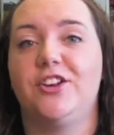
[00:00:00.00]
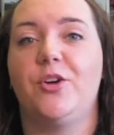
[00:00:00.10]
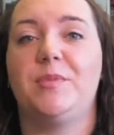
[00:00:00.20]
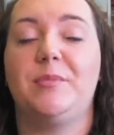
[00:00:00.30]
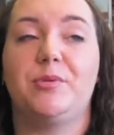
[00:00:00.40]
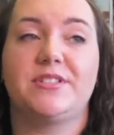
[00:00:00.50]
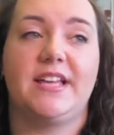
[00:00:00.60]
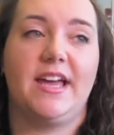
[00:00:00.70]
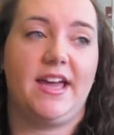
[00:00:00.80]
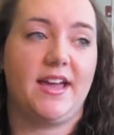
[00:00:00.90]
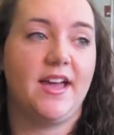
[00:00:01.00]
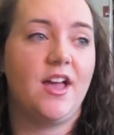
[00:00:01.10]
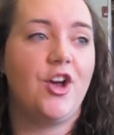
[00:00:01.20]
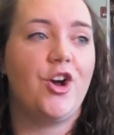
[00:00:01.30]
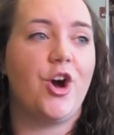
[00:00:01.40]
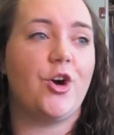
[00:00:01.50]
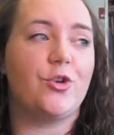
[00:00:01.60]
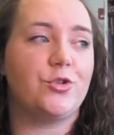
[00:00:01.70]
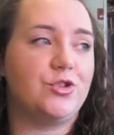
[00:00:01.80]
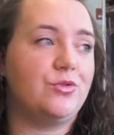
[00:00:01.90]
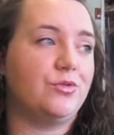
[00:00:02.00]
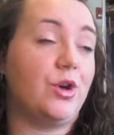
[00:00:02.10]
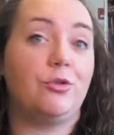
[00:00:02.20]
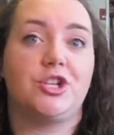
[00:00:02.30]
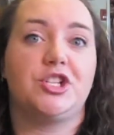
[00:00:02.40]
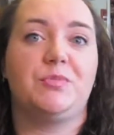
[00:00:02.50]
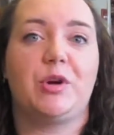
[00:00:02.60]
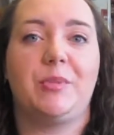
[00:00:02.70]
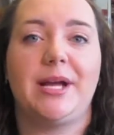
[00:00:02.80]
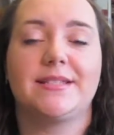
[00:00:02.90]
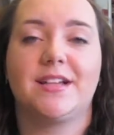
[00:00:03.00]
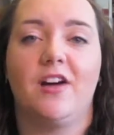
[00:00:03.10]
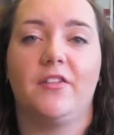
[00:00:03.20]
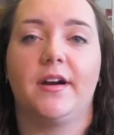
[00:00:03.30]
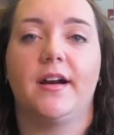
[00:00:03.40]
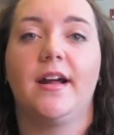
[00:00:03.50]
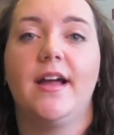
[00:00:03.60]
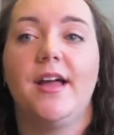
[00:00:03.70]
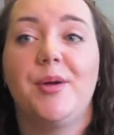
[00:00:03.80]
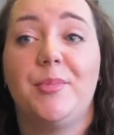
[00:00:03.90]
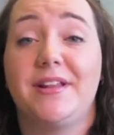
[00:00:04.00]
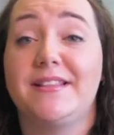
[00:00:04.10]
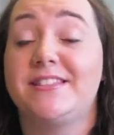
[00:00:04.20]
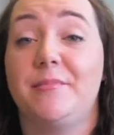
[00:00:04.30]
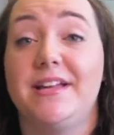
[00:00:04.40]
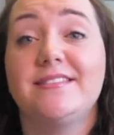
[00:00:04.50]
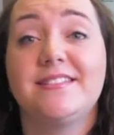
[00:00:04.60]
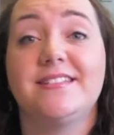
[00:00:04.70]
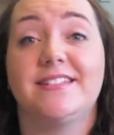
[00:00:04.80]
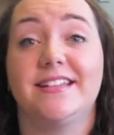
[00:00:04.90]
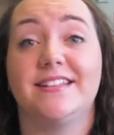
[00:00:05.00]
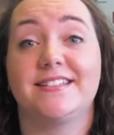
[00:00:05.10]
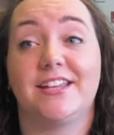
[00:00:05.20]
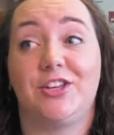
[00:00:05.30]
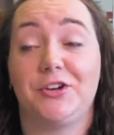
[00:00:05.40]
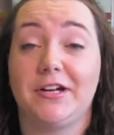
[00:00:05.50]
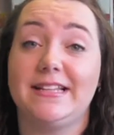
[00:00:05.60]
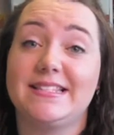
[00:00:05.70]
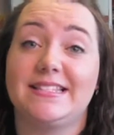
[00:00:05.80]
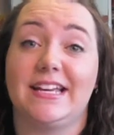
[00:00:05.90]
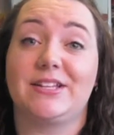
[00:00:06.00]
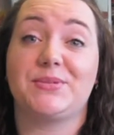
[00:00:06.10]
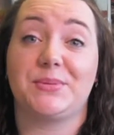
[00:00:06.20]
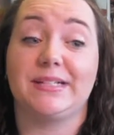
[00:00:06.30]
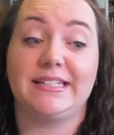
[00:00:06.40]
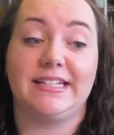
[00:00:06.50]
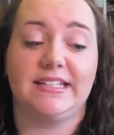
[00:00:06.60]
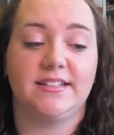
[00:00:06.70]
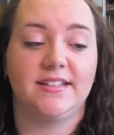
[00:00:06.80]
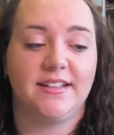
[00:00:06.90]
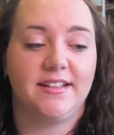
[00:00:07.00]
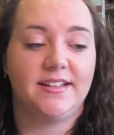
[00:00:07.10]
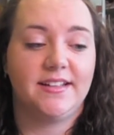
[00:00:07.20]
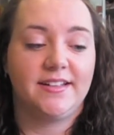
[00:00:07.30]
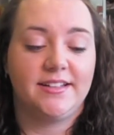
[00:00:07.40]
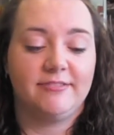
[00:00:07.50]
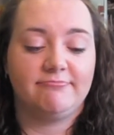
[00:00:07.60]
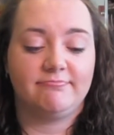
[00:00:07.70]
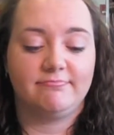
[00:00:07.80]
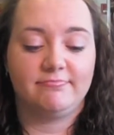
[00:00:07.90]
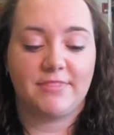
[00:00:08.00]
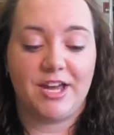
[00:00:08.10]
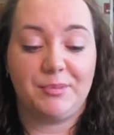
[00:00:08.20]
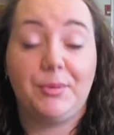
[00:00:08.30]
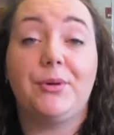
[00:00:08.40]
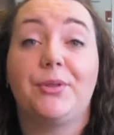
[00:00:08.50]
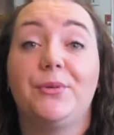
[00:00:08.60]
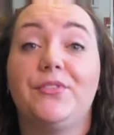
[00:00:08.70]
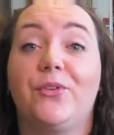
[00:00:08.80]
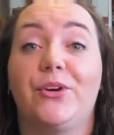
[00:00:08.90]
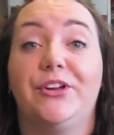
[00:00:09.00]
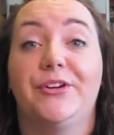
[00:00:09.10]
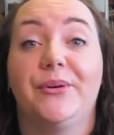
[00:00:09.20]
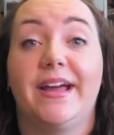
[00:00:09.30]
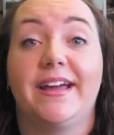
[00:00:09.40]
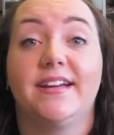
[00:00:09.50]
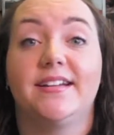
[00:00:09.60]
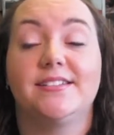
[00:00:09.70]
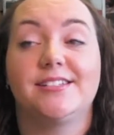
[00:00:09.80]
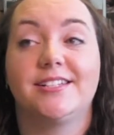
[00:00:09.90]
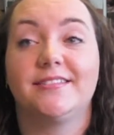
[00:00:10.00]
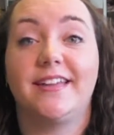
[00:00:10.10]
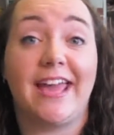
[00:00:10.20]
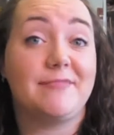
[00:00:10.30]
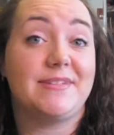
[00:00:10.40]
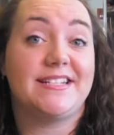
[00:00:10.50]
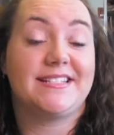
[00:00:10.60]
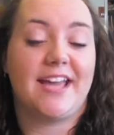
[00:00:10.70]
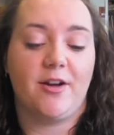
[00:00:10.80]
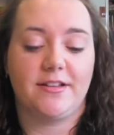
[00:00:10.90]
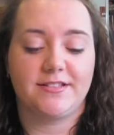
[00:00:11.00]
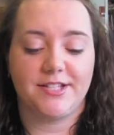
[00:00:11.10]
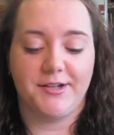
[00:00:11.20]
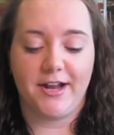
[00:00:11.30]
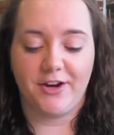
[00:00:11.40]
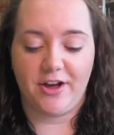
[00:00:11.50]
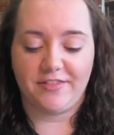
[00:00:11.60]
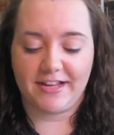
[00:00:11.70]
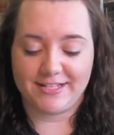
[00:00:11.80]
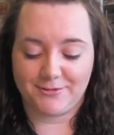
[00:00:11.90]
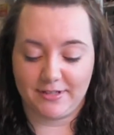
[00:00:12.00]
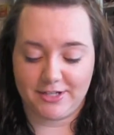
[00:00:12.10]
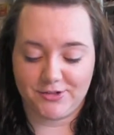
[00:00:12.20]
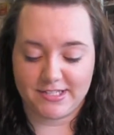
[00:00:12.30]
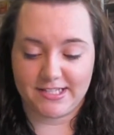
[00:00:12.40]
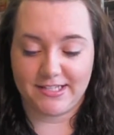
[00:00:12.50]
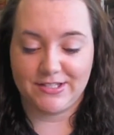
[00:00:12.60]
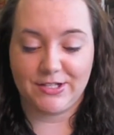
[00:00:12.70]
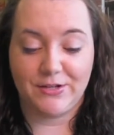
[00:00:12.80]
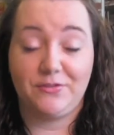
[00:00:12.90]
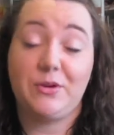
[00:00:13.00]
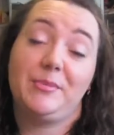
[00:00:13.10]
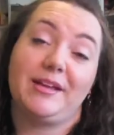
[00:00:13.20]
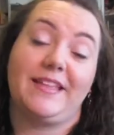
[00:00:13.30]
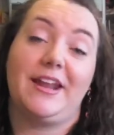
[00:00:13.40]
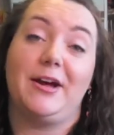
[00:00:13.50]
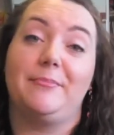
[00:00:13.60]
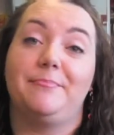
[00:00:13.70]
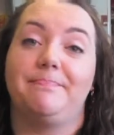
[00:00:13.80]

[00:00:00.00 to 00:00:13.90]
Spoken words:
You know, people say, oh, you don't judge a book by its cover. But in some instances, like your instincts really kind of pull through for you and can't be discounted. So I don't know, I think it's really interesting. So if you want to pick that up,